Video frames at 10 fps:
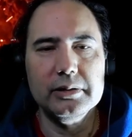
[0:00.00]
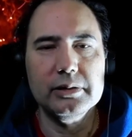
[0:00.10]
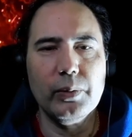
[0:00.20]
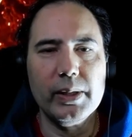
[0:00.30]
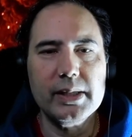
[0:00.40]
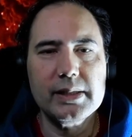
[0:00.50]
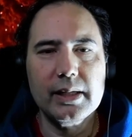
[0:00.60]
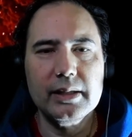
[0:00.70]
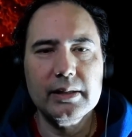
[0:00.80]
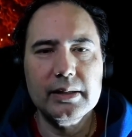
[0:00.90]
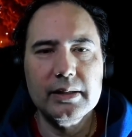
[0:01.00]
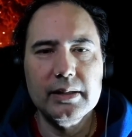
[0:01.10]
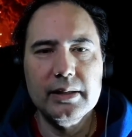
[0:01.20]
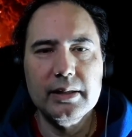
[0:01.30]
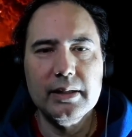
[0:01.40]
wait a second.
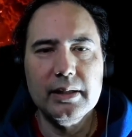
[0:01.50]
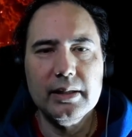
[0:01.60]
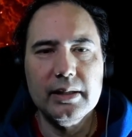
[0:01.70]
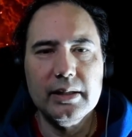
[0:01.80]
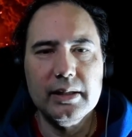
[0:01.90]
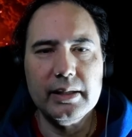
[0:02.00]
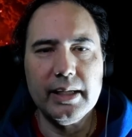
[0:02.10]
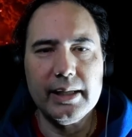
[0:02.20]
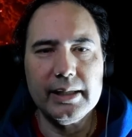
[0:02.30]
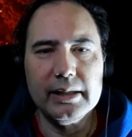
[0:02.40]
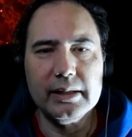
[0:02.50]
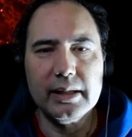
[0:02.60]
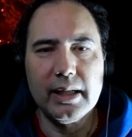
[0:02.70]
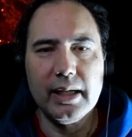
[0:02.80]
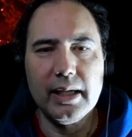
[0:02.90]
Yeah, I
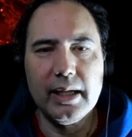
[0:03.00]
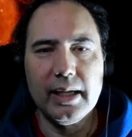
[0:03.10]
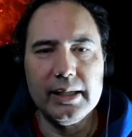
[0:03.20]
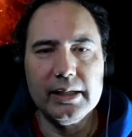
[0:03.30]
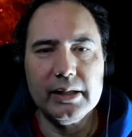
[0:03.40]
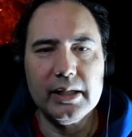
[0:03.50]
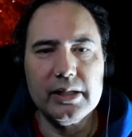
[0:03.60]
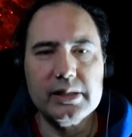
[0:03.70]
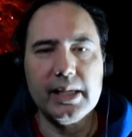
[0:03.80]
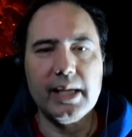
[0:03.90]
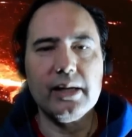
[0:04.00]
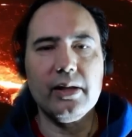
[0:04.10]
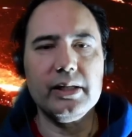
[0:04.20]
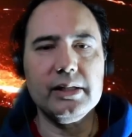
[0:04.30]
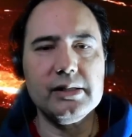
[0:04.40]
didn't understand how
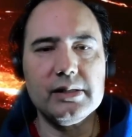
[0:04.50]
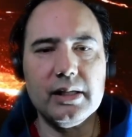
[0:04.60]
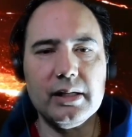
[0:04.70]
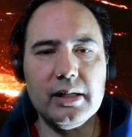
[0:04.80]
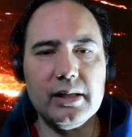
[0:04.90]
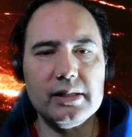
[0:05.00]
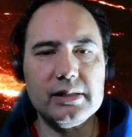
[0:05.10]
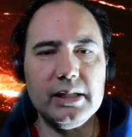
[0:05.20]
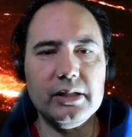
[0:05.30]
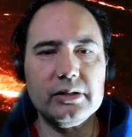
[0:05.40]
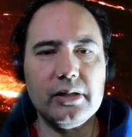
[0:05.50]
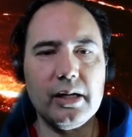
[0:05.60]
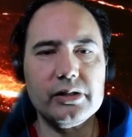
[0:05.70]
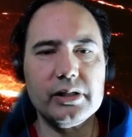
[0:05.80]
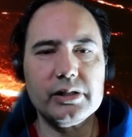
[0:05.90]
this teeter-totter
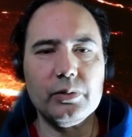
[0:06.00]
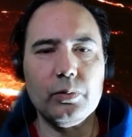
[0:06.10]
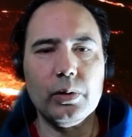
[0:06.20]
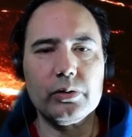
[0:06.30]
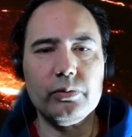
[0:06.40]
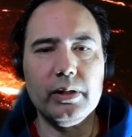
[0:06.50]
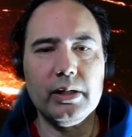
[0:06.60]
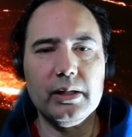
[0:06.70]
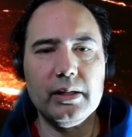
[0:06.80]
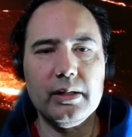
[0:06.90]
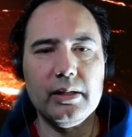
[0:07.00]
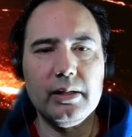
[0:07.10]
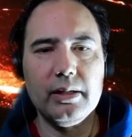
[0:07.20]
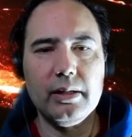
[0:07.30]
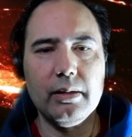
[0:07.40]
system worked really.
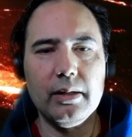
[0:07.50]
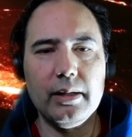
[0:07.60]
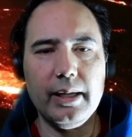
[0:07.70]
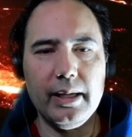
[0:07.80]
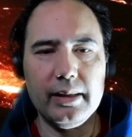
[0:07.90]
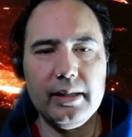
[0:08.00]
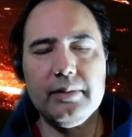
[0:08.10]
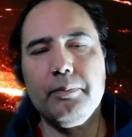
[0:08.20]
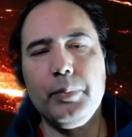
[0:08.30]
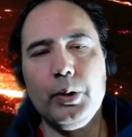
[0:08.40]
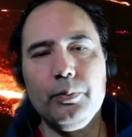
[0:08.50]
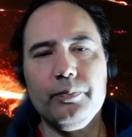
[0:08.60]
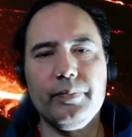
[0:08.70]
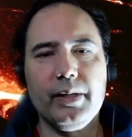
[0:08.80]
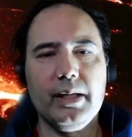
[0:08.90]
And then boom,
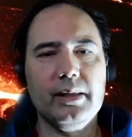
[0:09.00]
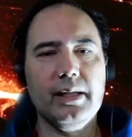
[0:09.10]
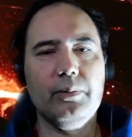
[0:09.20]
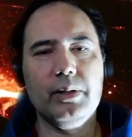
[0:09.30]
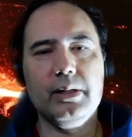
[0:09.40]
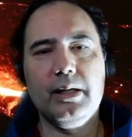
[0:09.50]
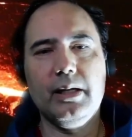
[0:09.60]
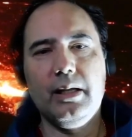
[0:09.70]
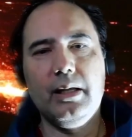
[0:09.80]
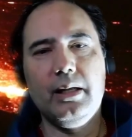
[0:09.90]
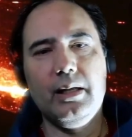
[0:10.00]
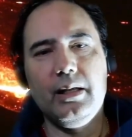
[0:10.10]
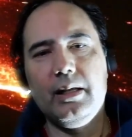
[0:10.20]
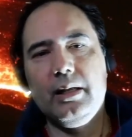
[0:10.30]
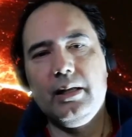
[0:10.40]
I hit that one.
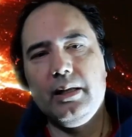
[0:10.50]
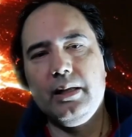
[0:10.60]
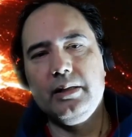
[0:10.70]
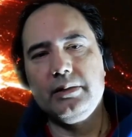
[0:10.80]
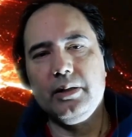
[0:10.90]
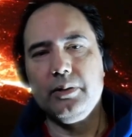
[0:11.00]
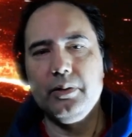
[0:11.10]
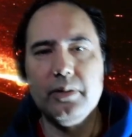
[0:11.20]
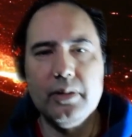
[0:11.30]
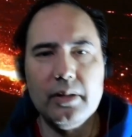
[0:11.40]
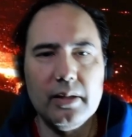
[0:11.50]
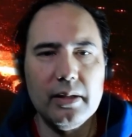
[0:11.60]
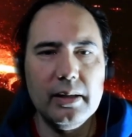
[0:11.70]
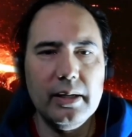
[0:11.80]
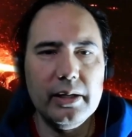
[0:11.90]
So
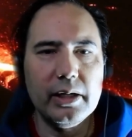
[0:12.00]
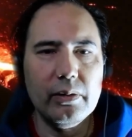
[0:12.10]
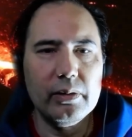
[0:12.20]
there you go. And